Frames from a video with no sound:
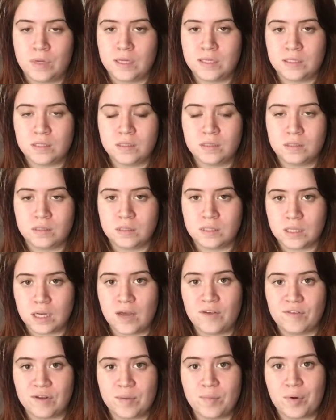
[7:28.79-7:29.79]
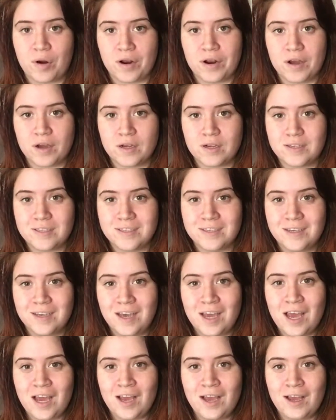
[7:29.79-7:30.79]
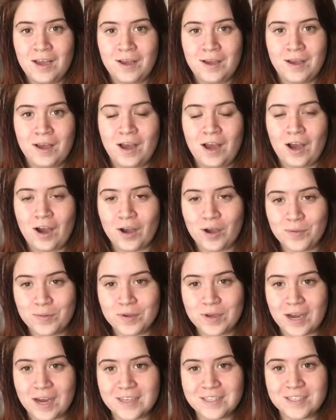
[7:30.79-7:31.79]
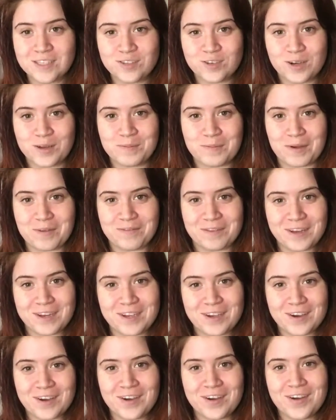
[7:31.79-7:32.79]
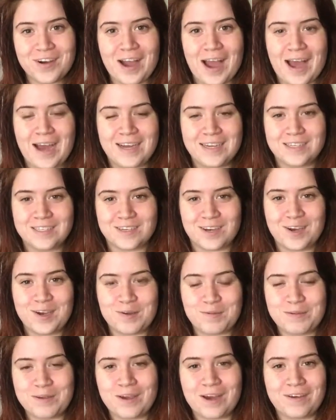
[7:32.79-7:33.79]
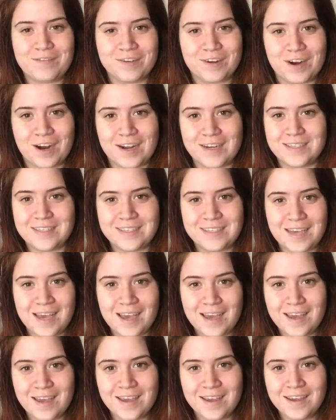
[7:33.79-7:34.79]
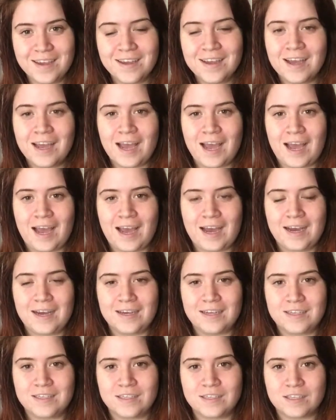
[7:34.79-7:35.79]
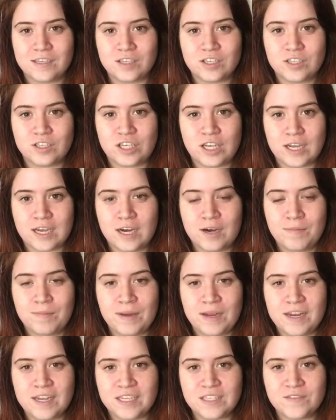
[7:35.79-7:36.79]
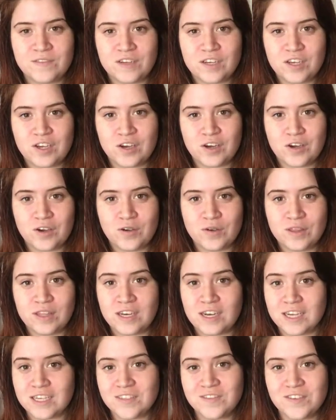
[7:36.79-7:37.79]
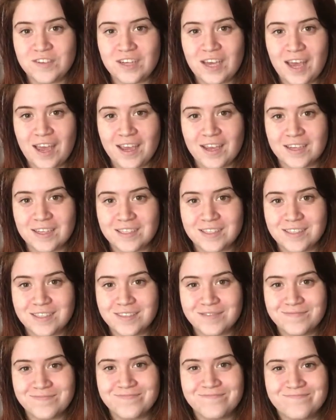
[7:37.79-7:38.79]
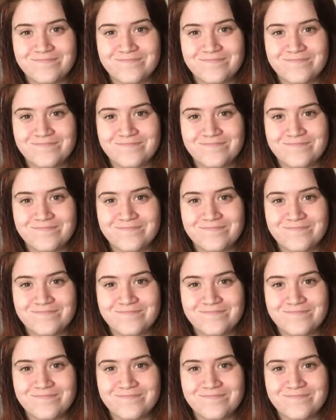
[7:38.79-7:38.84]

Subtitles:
It's a lovely product. I hope you guys enjoyed my video, and I hope you have a great day, and check out my next video in the next few days.